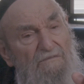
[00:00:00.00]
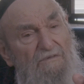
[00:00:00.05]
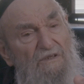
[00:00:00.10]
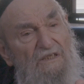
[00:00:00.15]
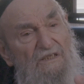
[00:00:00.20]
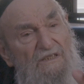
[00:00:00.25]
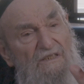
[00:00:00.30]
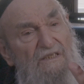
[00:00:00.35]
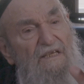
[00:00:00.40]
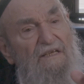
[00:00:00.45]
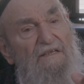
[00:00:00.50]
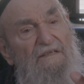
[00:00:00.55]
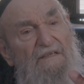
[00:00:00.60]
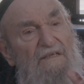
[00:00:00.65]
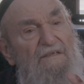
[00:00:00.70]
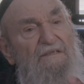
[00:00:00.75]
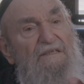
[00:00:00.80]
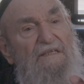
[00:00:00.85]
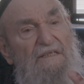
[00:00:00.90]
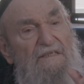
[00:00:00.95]
would say
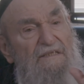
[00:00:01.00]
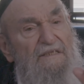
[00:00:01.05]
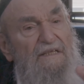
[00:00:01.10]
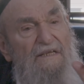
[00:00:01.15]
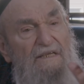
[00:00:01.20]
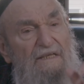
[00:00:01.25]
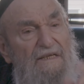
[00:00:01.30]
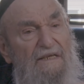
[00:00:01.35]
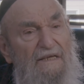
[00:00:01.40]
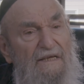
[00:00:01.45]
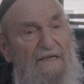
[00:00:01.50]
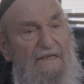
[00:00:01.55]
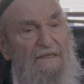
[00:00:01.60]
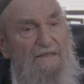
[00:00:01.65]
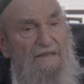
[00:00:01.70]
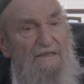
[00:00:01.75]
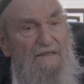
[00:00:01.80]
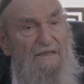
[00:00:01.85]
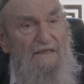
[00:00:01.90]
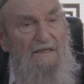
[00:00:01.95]
that they did a chet.
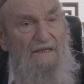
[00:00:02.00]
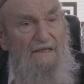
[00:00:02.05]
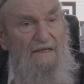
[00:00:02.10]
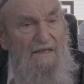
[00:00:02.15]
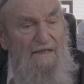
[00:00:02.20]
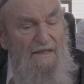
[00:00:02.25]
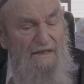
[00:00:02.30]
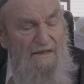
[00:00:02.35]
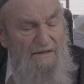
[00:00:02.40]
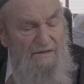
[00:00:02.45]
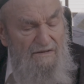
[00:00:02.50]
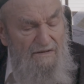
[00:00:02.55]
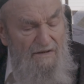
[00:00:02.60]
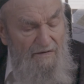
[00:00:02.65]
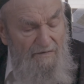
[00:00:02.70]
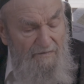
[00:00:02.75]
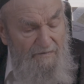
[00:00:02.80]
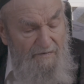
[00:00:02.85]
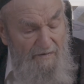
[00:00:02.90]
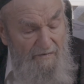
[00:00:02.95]
It's
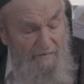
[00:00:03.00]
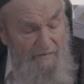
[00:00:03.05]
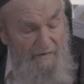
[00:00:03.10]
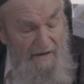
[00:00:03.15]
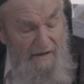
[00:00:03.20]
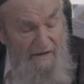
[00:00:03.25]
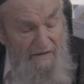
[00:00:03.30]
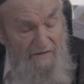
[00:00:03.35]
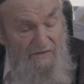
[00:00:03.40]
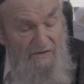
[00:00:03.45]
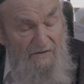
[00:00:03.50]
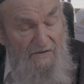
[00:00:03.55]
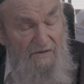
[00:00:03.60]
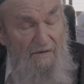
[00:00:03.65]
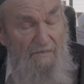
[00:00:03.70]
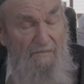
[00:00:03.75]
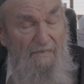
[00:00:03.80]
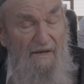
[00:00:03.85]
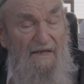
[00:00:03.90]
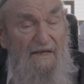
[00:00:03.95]
also and so
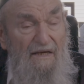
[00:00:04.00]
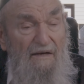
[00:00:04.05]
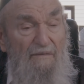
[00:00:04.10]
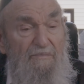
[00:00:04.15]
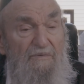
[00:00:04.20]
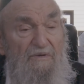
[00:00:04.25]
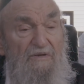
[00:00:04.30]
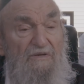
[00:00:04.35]
to make up